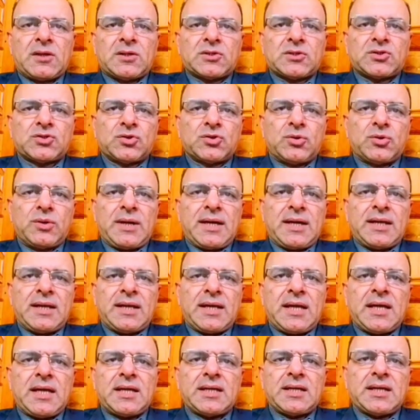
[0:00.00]
So an
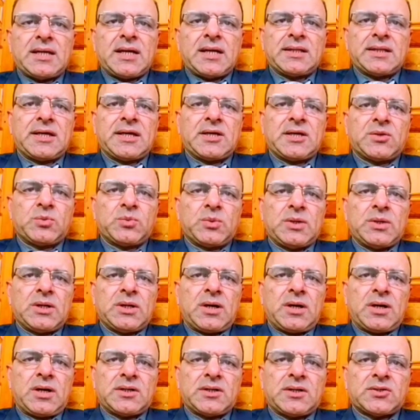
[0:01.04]
area that we
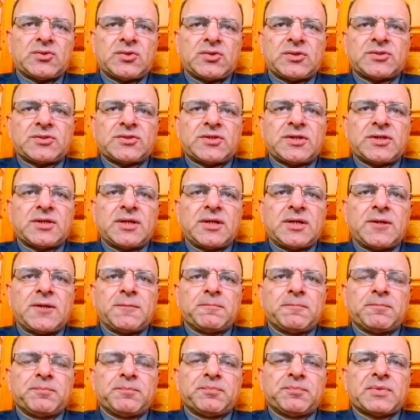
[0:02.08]
are interested
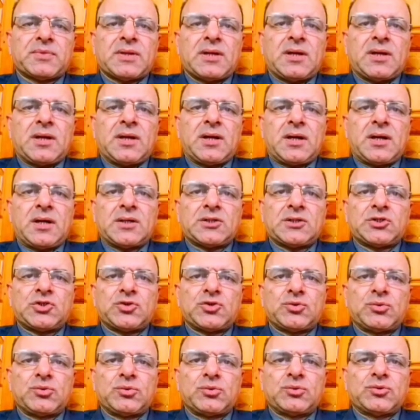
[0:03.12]
in
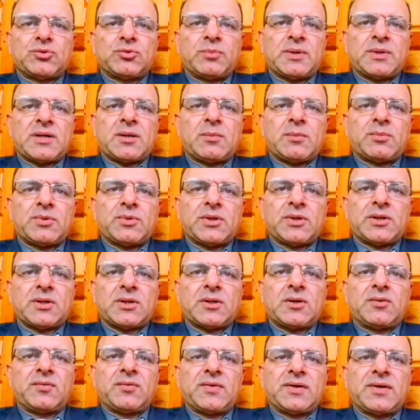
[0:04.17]
to become
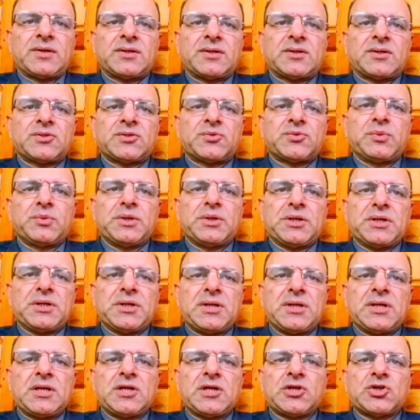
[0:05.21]
critical readers, we
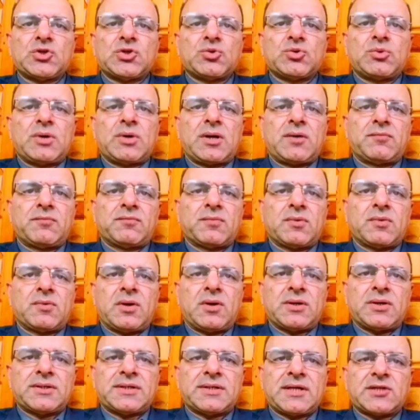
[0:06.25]
need to have
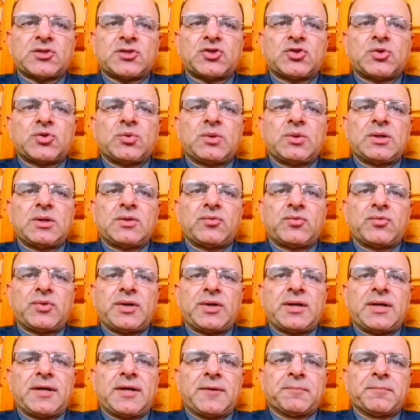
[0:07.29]
contextual
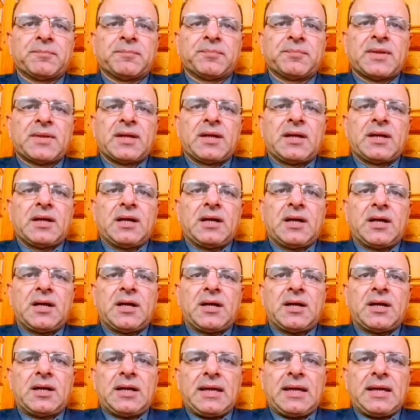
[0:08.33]
reading.
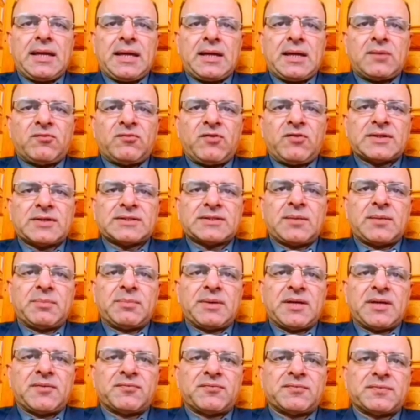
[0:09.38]
And for
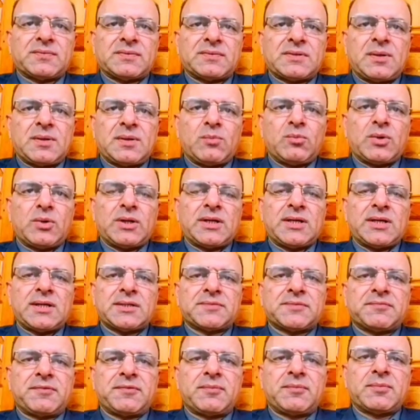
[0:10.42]
example, if someone
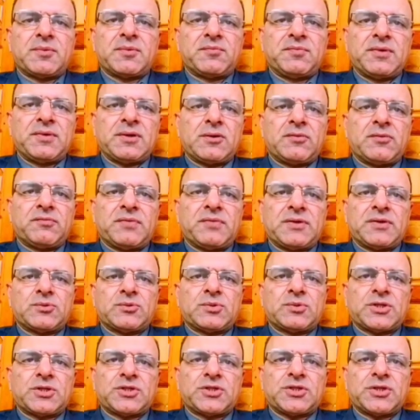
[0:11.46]
is from the field of
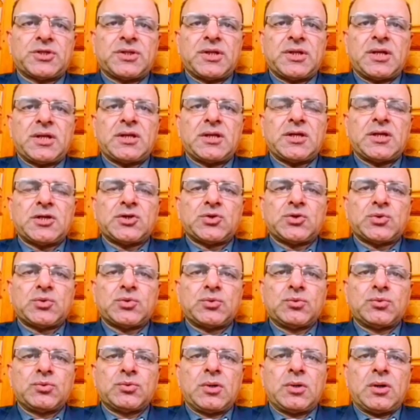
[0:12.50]
education, they need to
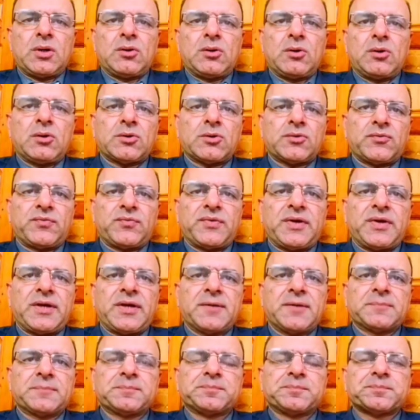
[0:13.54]
do a lot of
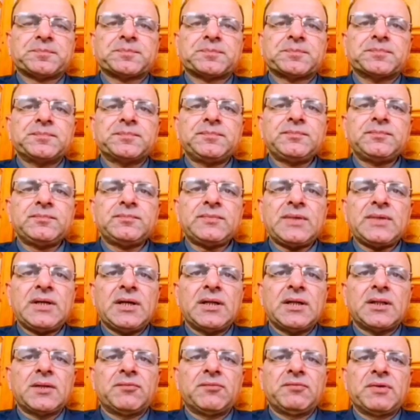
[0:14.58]
reading
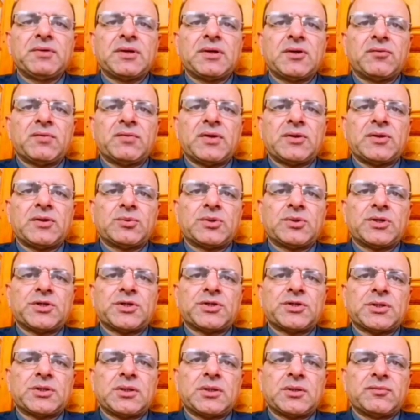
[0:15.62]
in the field of
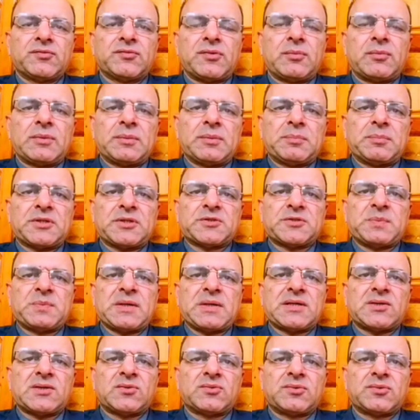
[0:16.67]
education from the
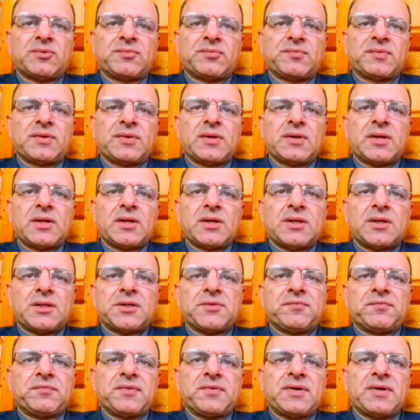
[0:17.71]
perspectives of
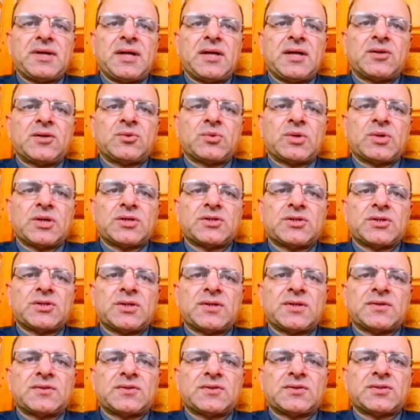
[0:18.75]
different
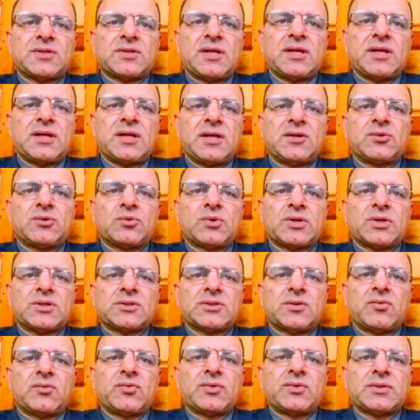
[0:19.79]
educationists and
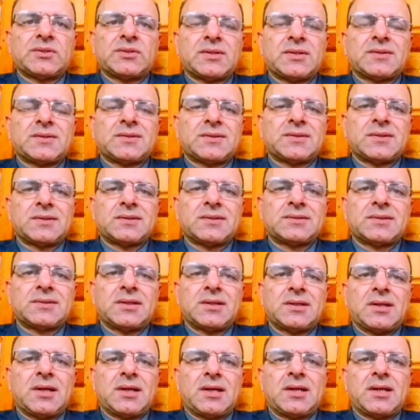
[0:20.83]
educational researchers
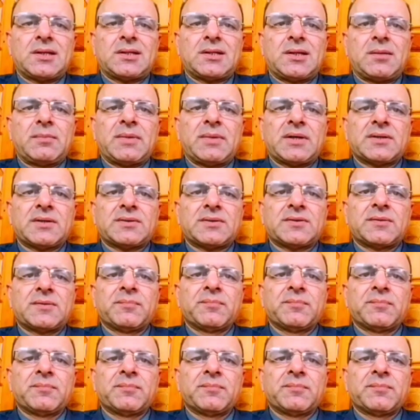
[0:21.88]
and academics.